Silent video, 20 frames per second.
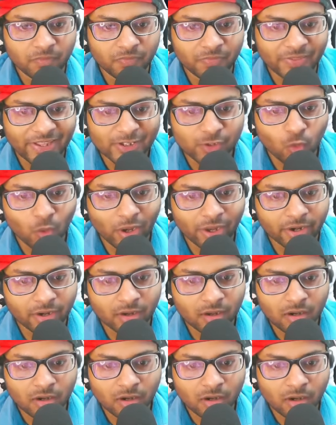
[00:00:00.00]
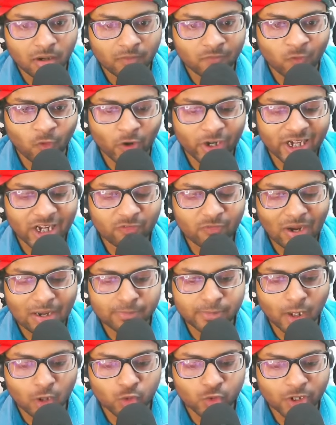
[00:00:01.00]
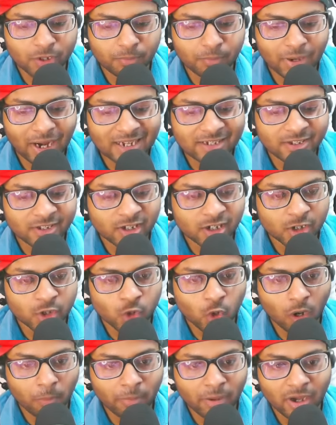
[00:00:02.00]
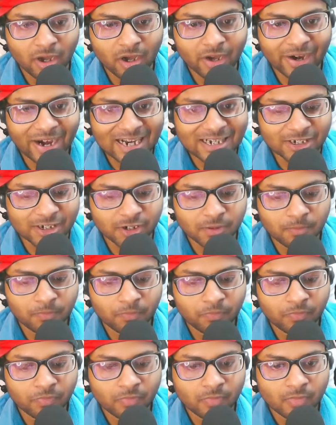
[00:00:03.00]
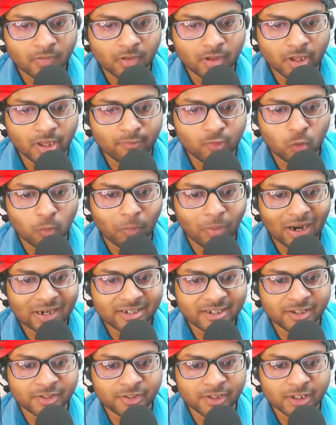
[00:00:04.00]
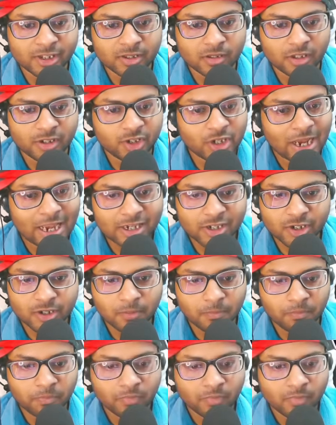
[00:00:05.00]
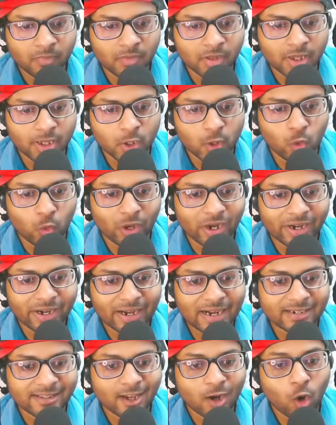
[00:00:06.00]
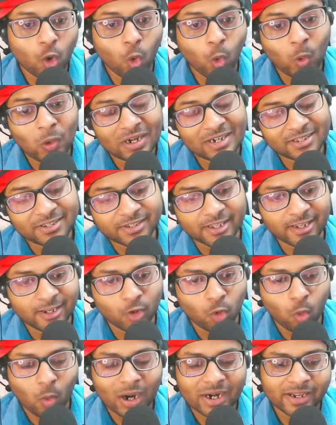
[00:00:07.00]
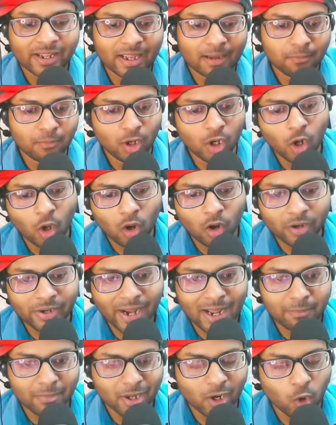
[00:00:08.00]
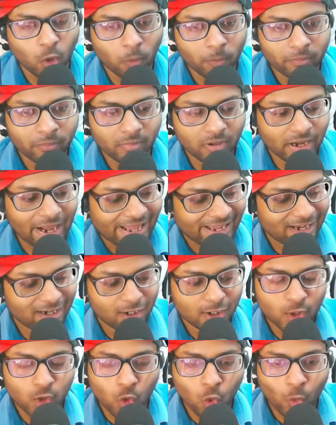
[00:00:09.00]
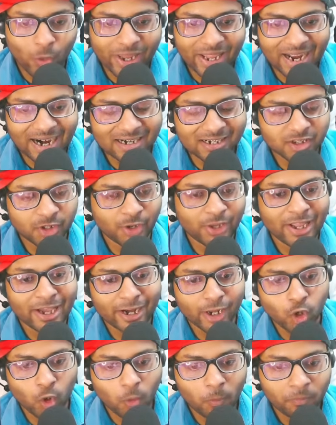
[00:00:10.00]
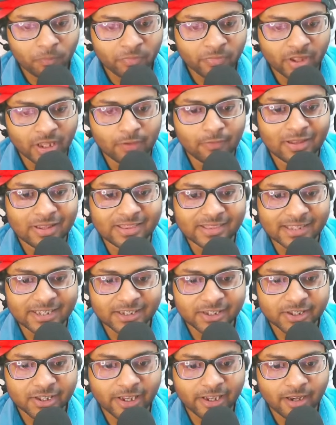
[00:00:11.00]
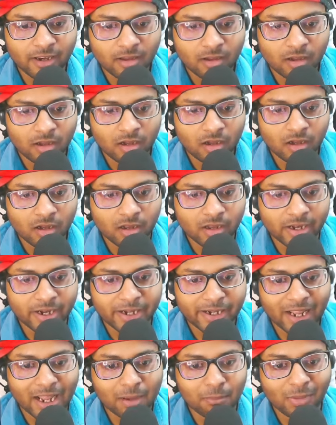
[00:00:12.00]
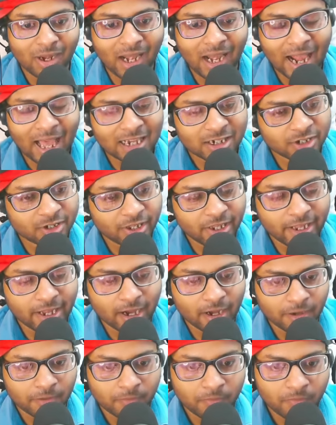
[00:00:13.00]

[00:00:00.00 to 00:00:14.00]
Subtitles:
This one. 45,000 price, top right. If you purchase this chest, you can get the old skin what came long time ago, like 2 year 3 year ago. Even this skin, it came last year.